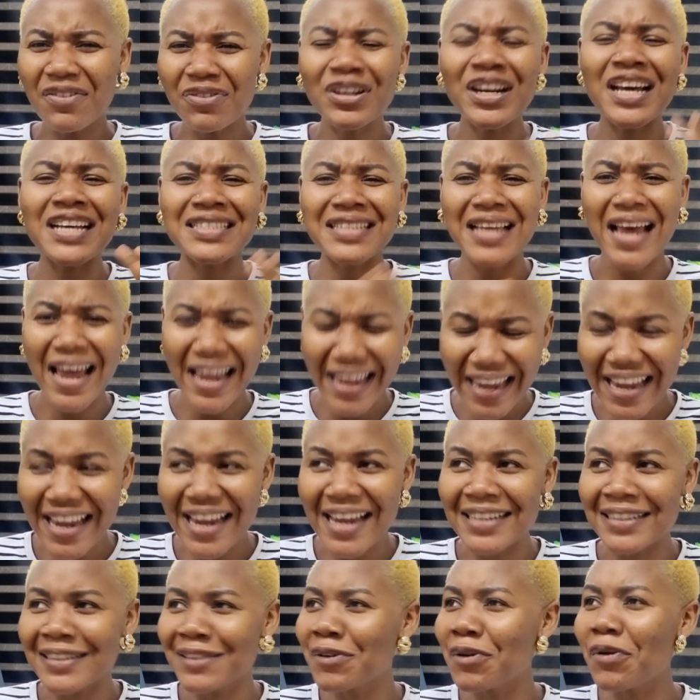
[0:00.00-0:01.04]
Even at her
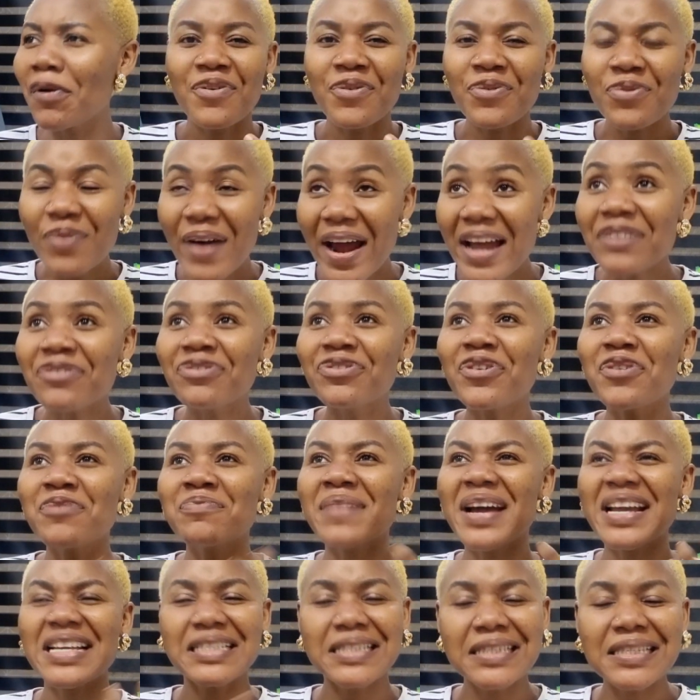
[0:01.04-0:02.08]
age, right
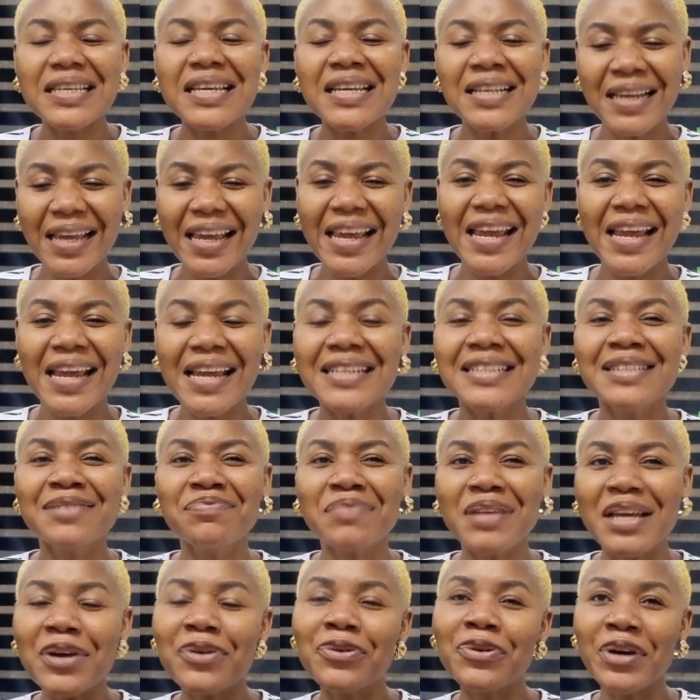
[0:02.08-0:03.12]
from my teen
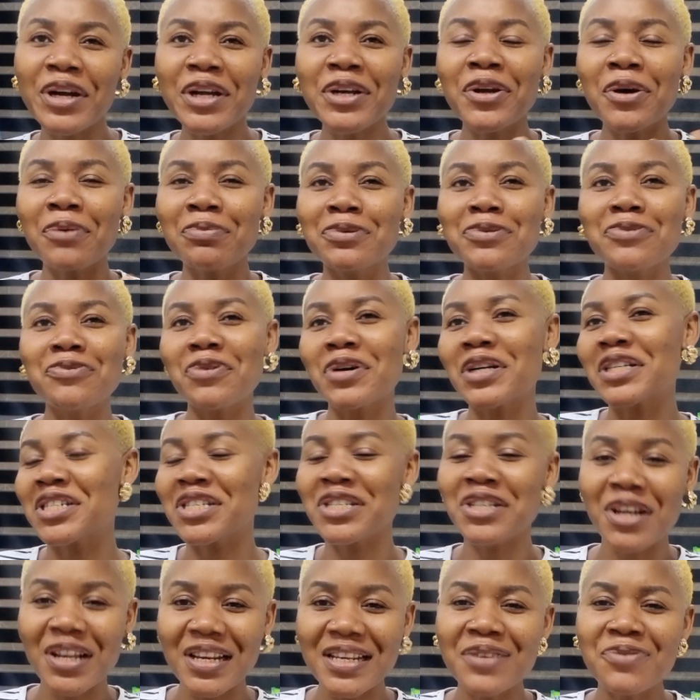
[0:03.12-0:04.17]
age, me growing up to
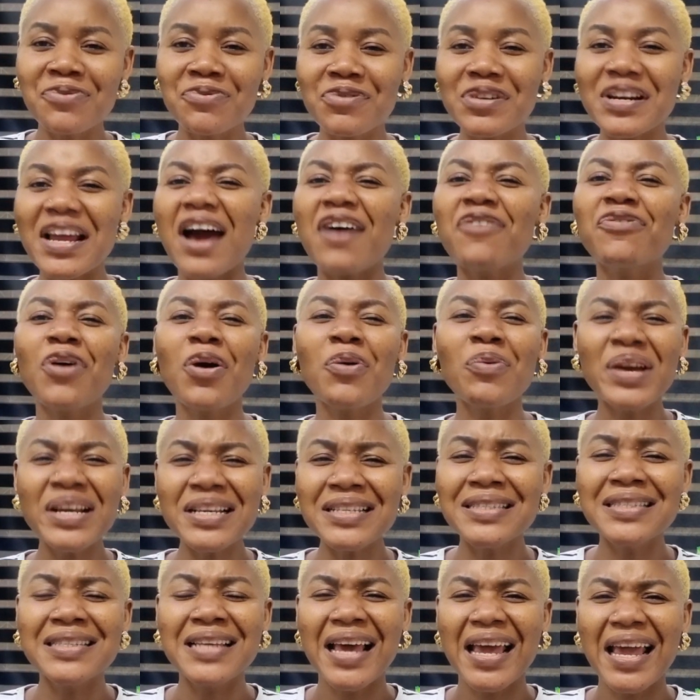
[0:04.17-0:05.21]
watch Nollywood, I've
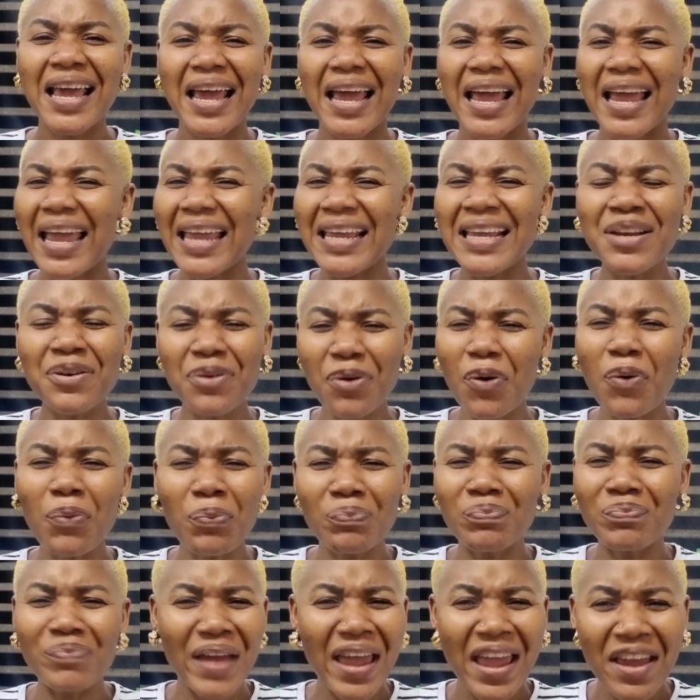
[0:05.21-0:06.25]
always
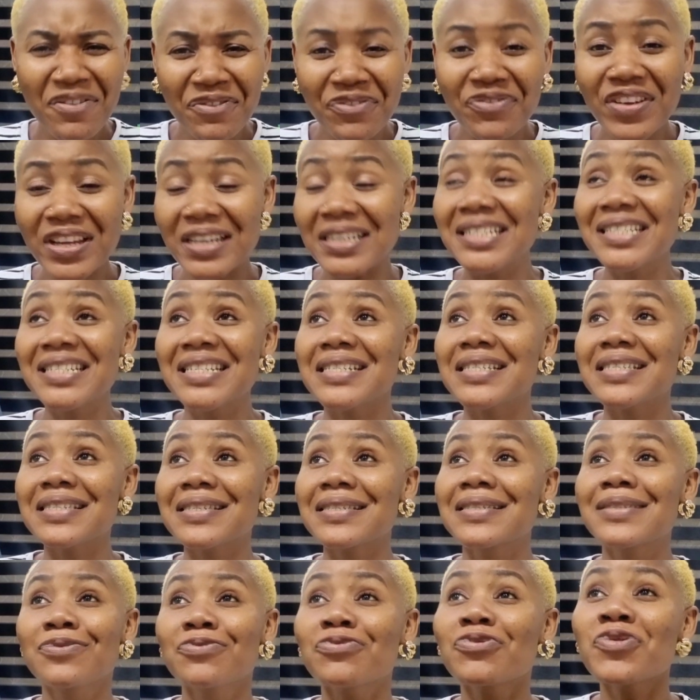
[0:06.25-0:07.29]
envied
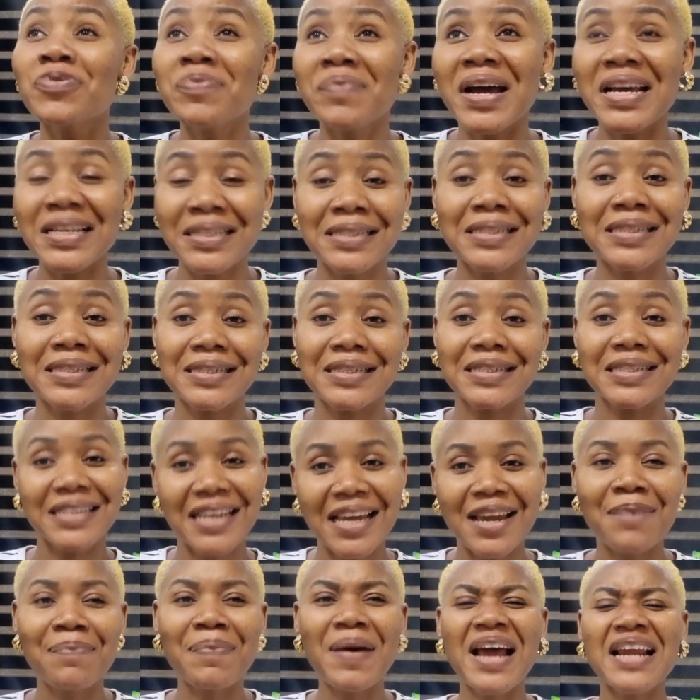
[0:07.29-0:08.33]
this woman's
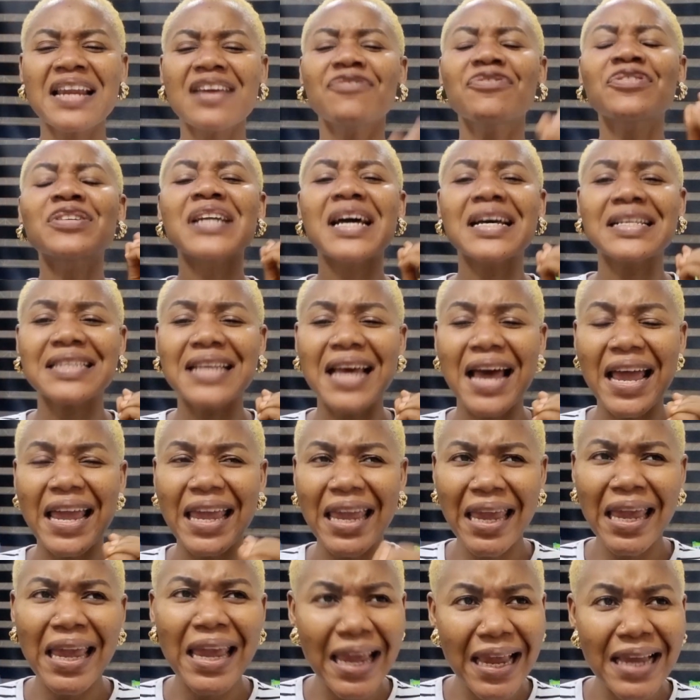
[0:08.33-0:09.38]
shape. And even at
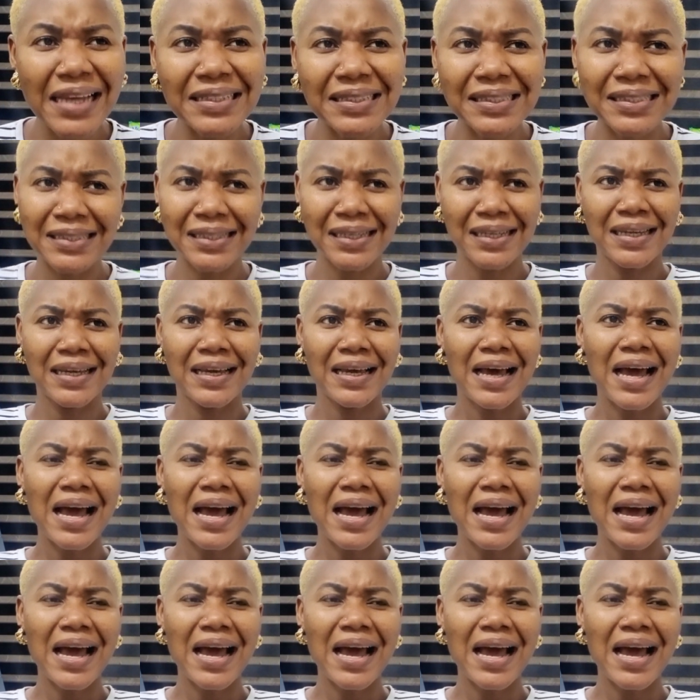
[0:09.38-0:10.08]
her age,